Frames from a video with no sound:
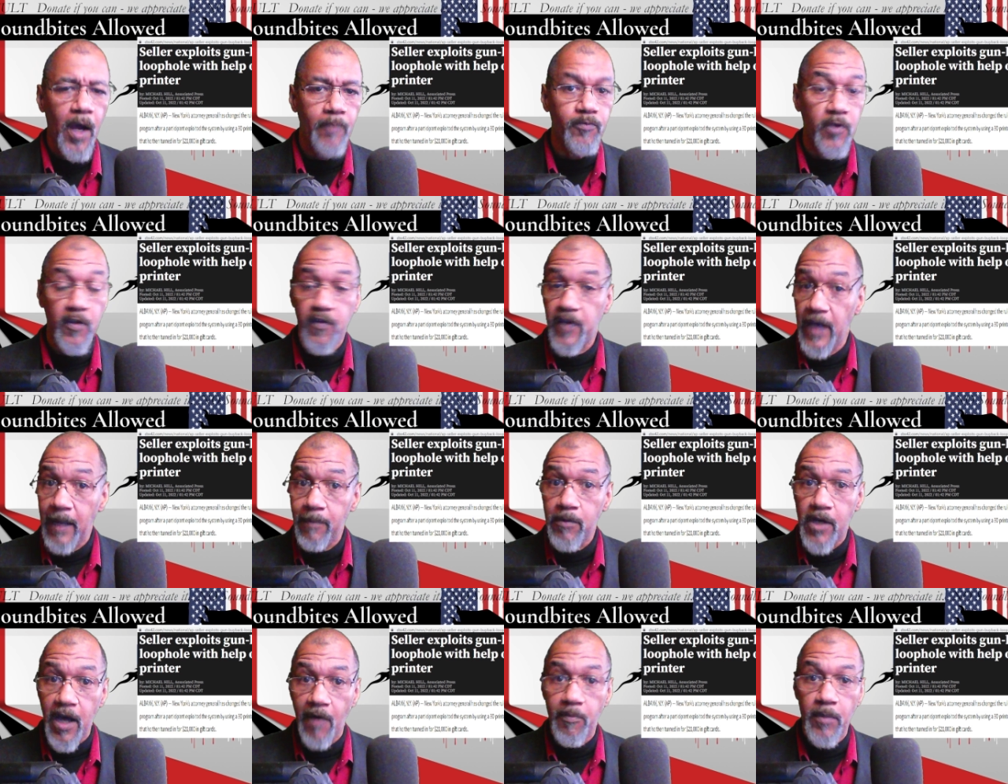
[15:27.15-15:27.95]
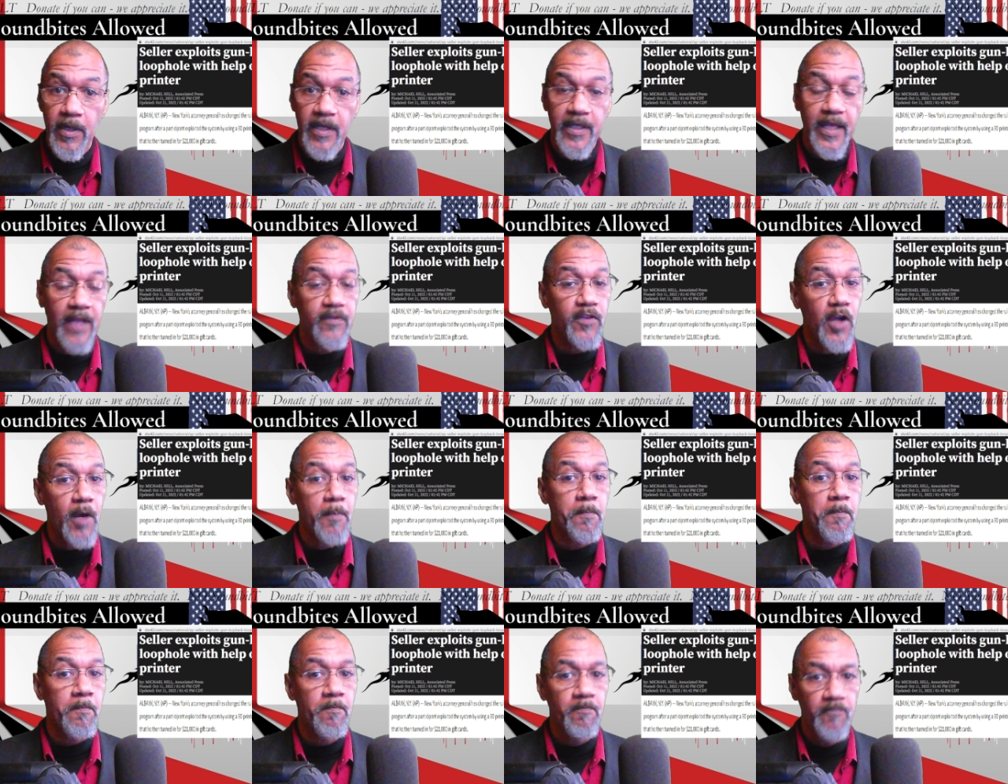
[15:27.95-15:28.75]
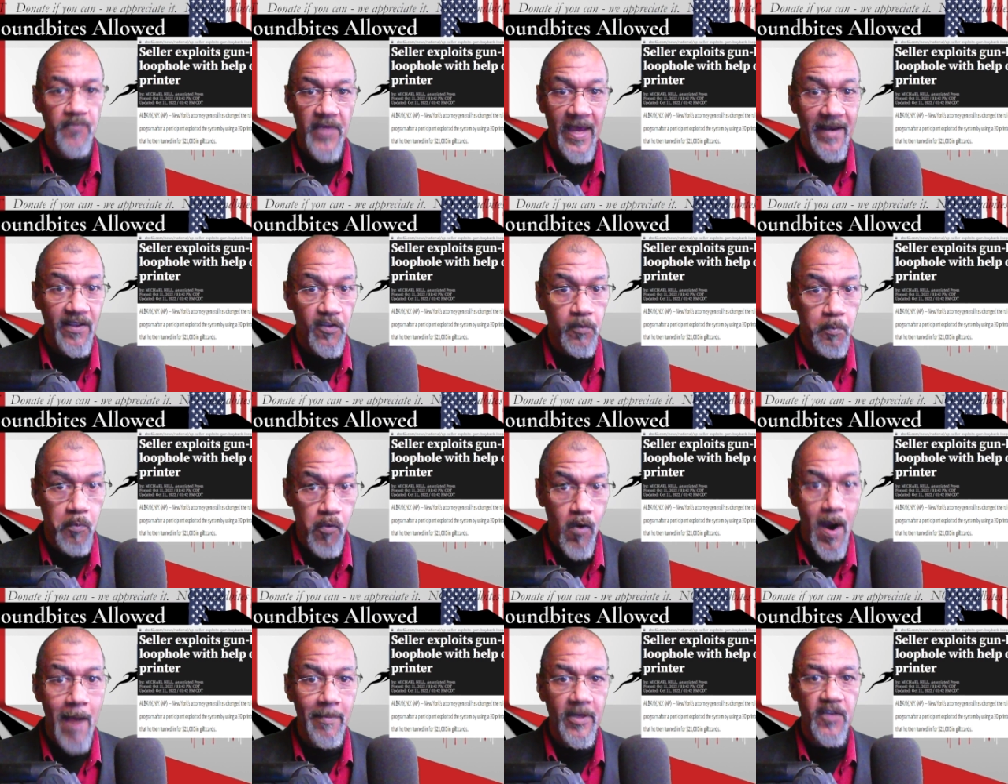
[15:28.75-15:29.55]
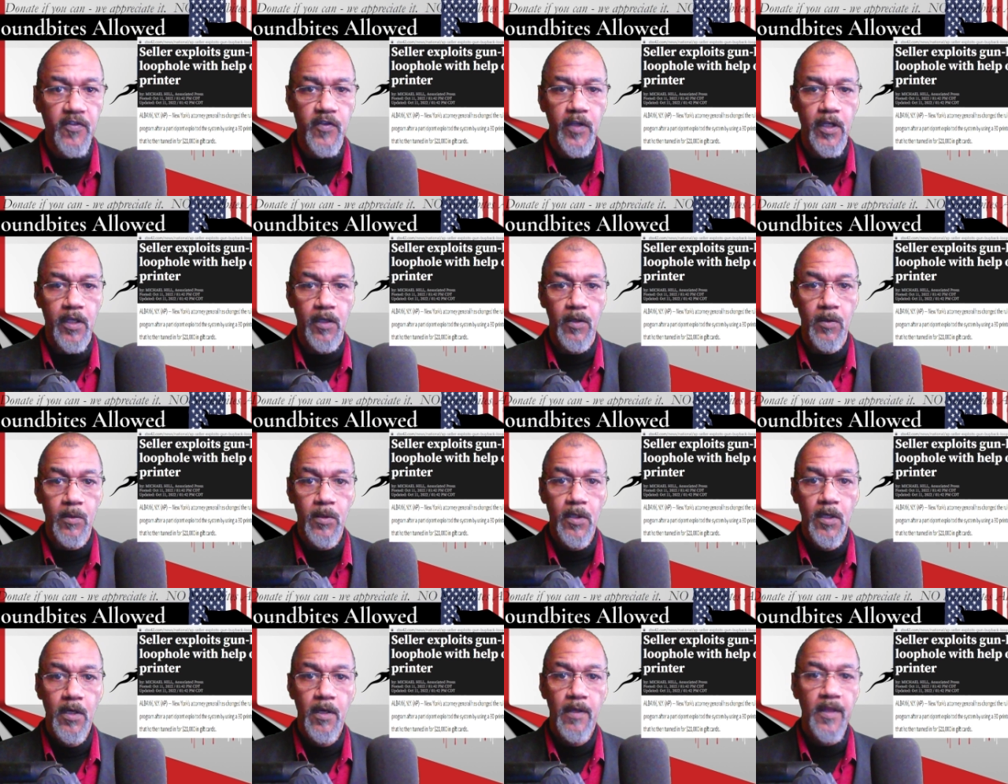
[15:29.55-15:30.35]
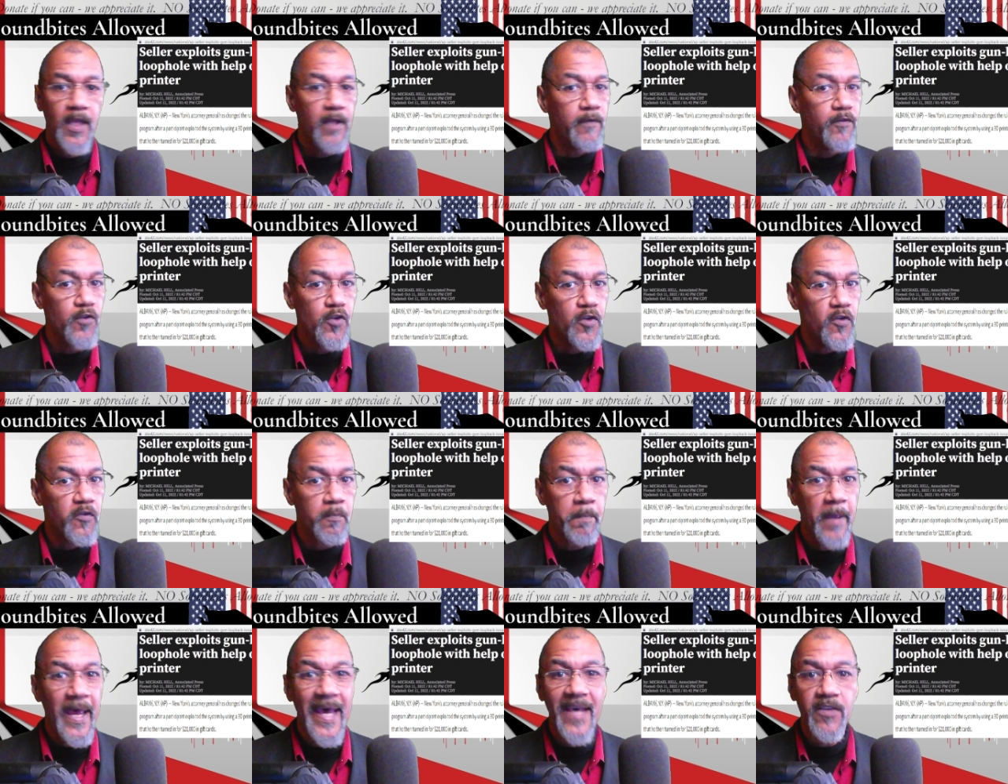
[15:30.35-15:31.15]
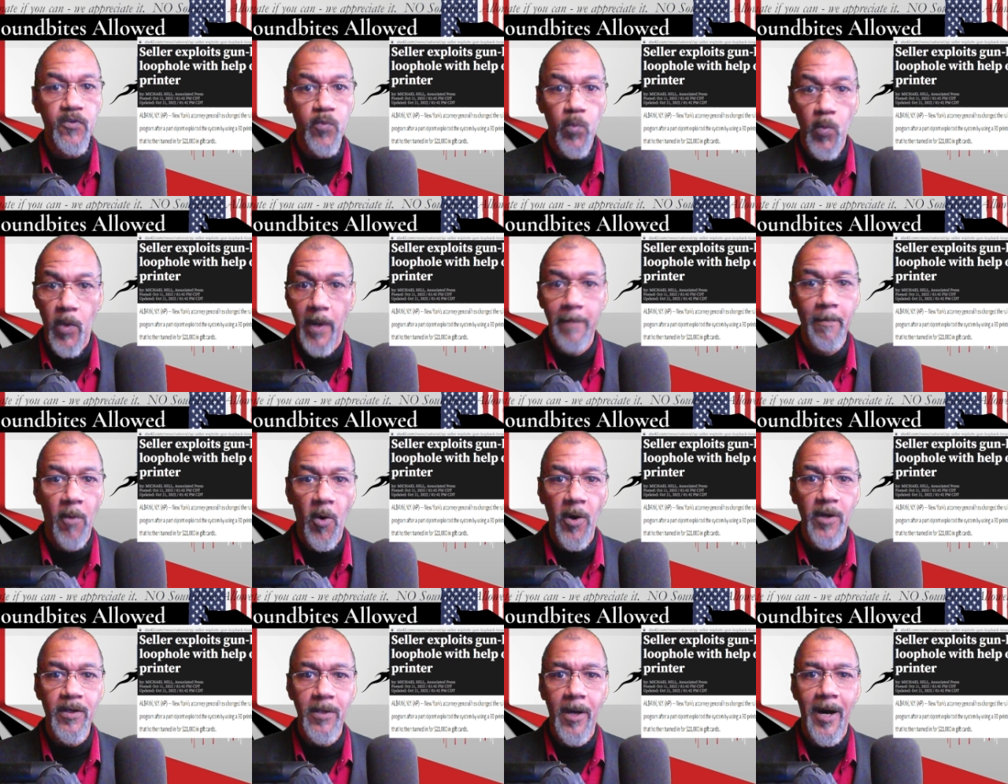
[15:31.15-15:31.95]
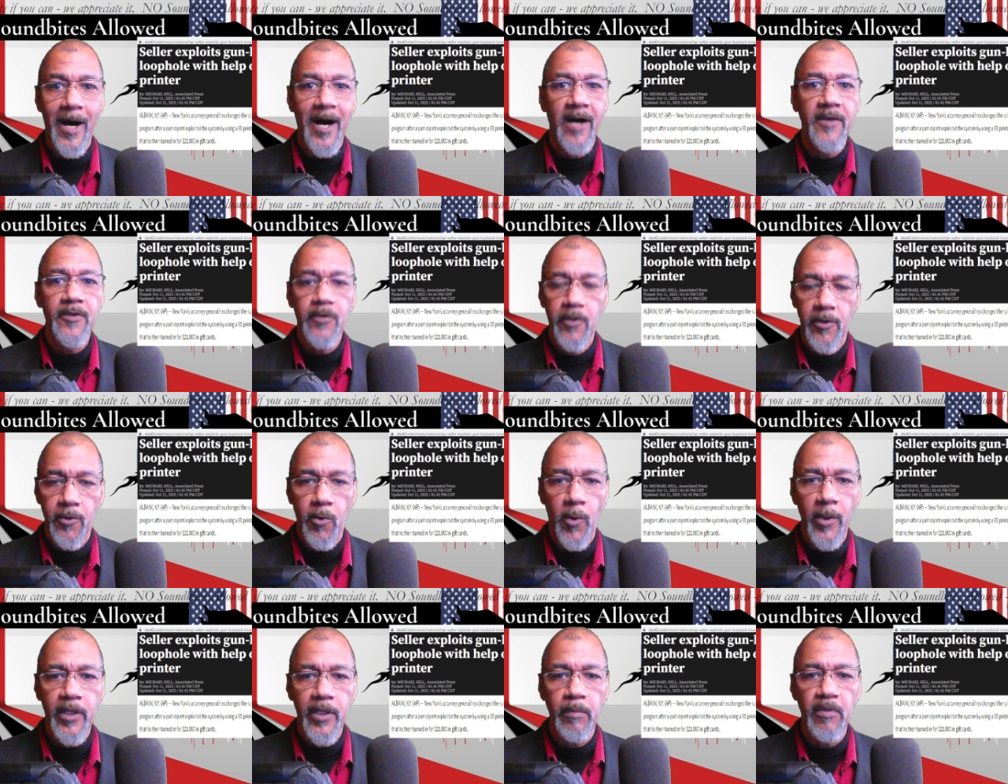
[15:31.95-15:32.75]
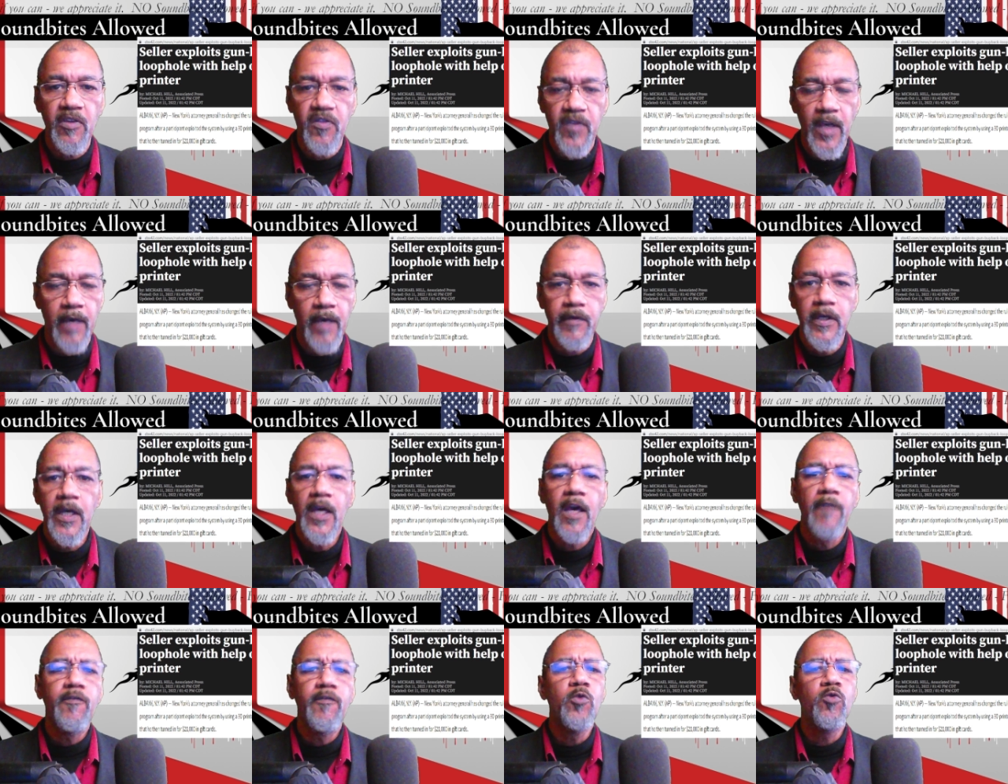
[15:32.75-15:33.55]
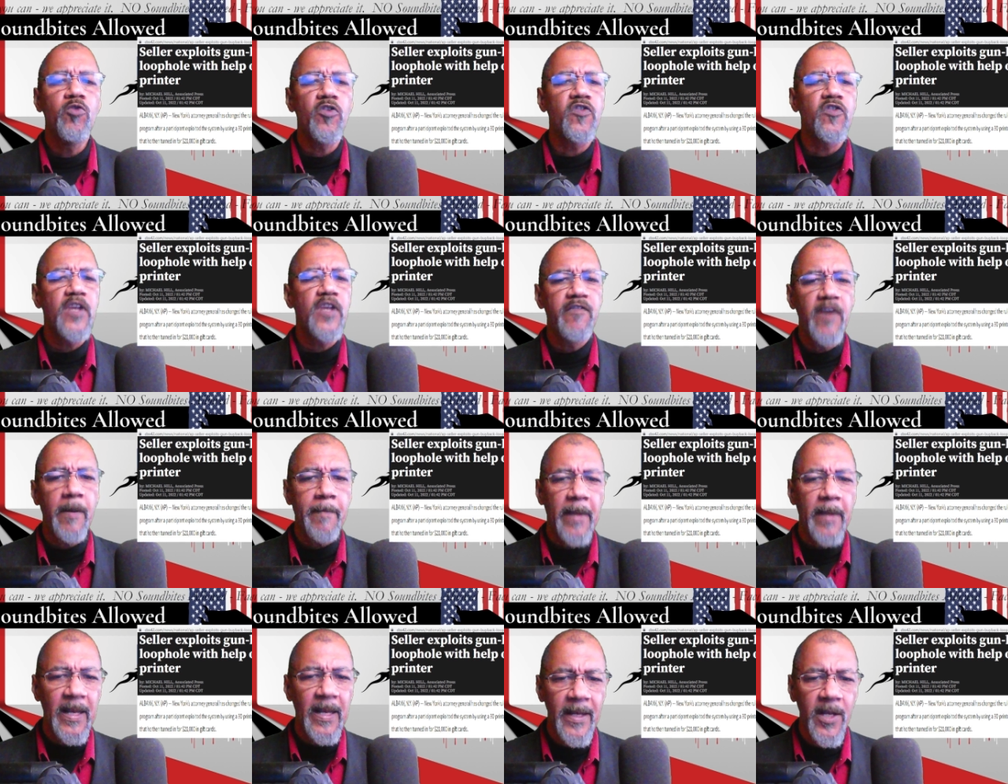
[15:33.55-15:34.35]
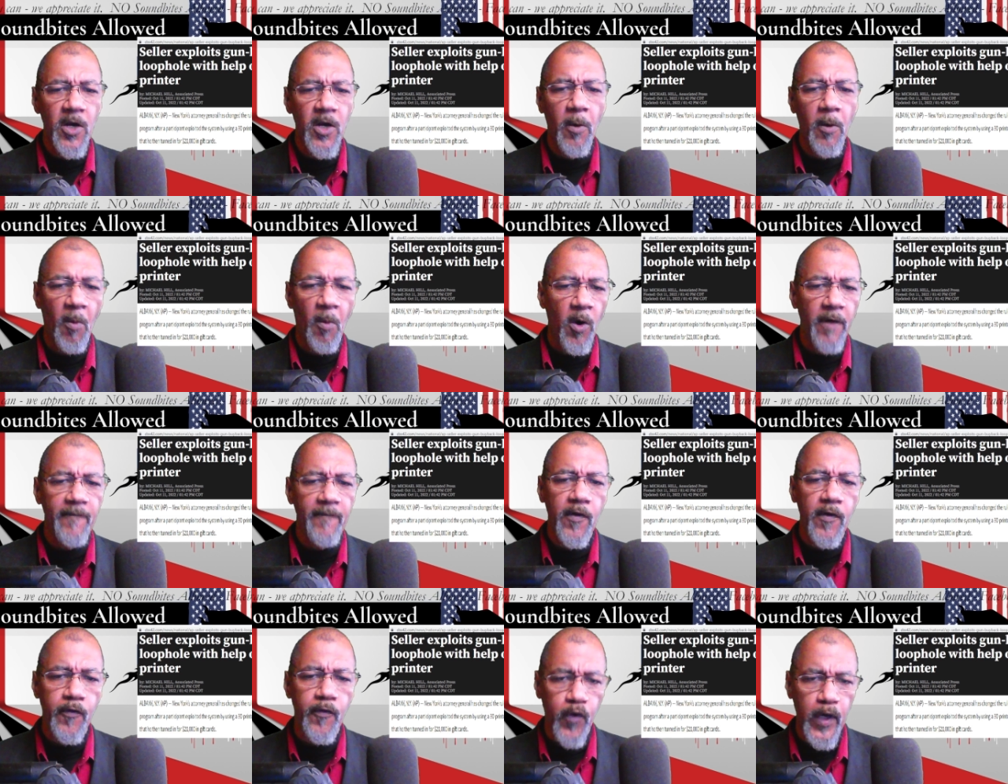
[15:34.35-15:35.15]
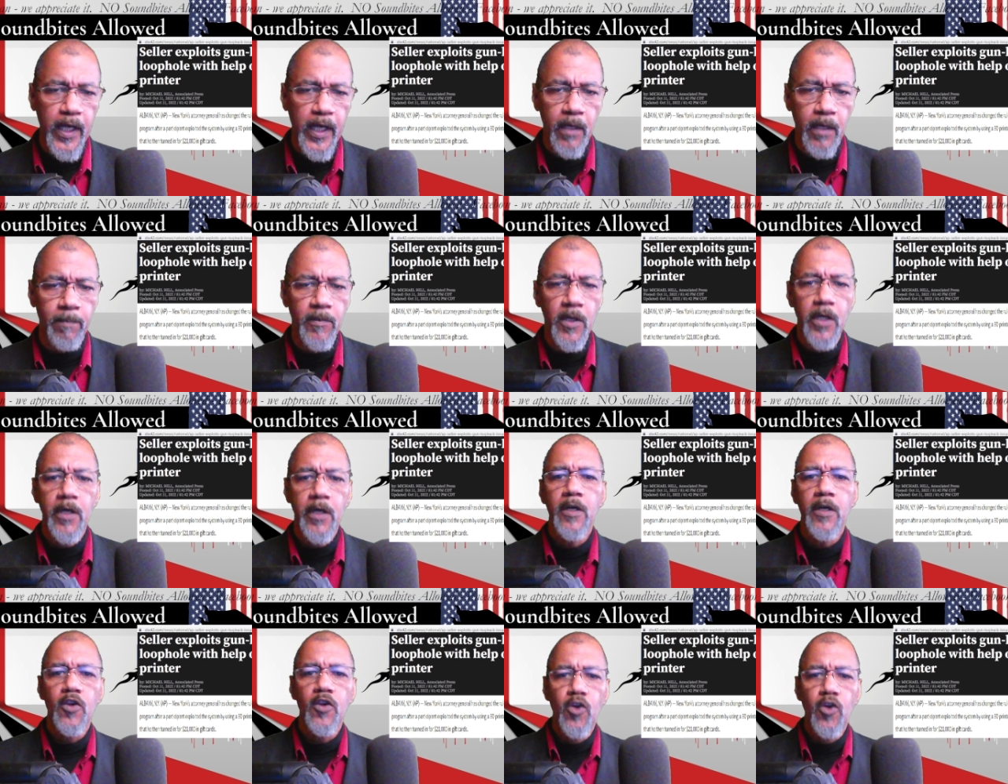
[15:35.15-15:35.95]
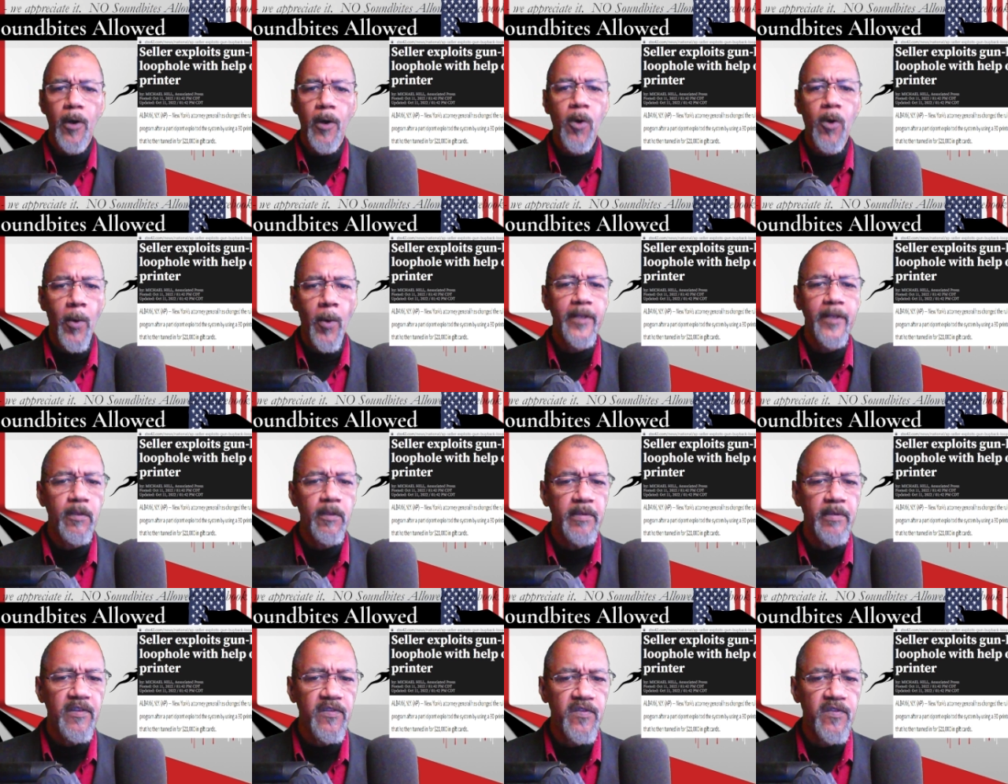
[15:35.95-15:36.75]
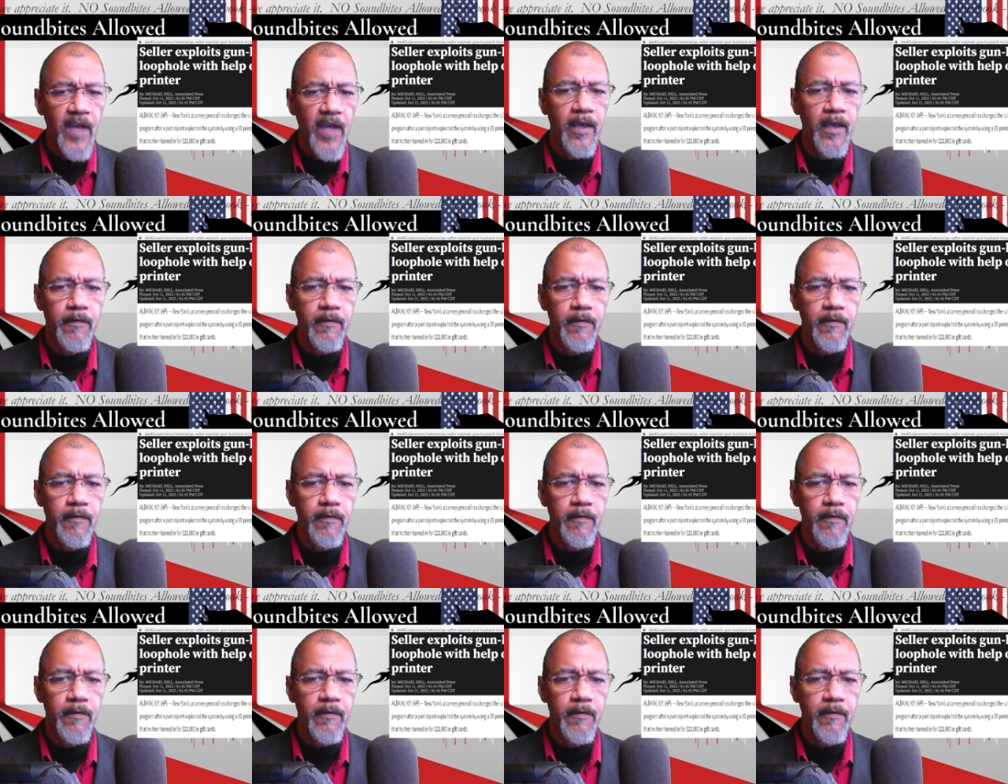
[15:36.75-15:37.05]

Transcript: The same government that they're that is promising you that if you just pass one more law, you're going to be safe. If you just give up a little more of your freedom, you're going to be safe.